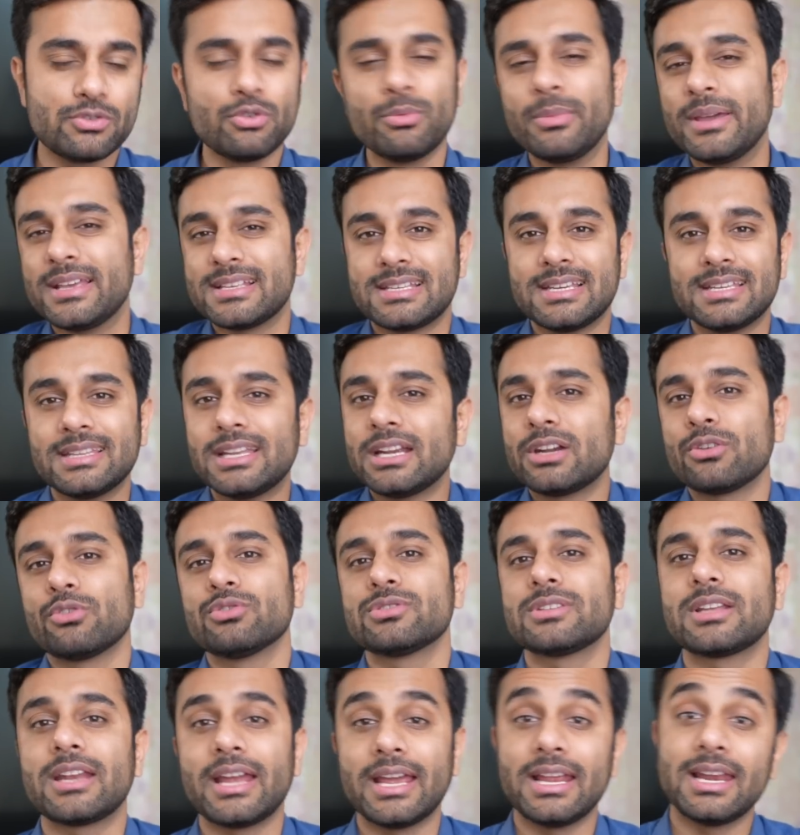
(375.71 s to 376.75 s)
You may say that, no
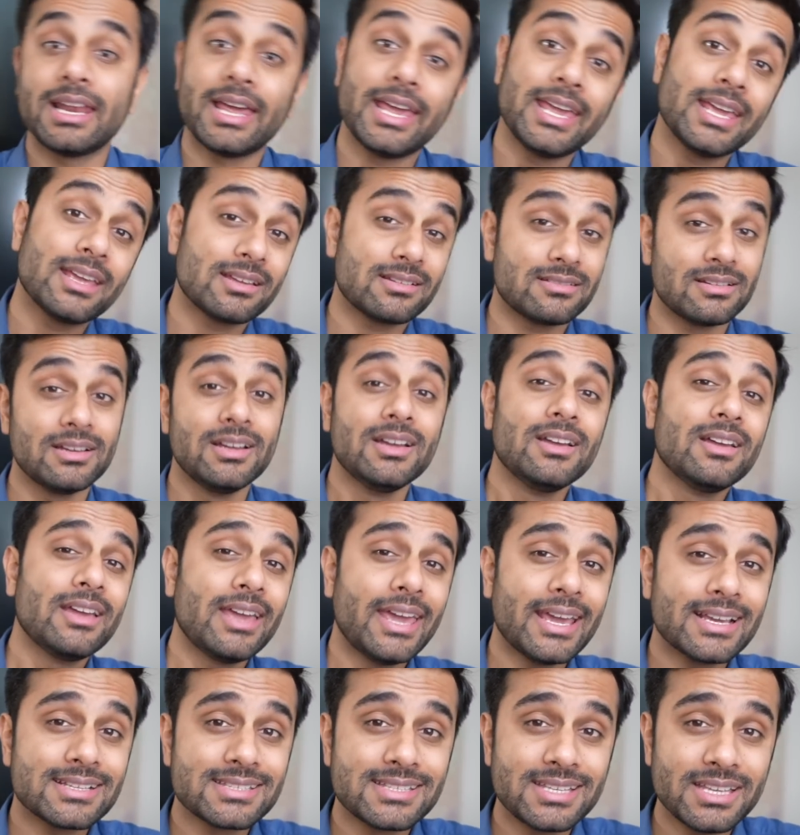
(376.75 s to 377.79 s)
sir, I like
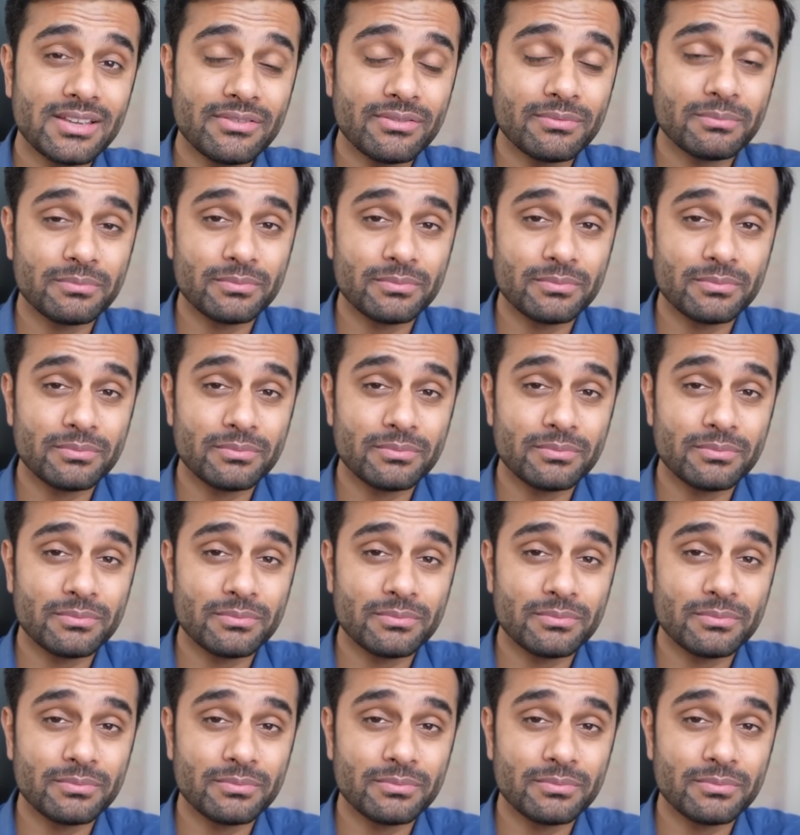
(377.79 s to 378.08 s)
XE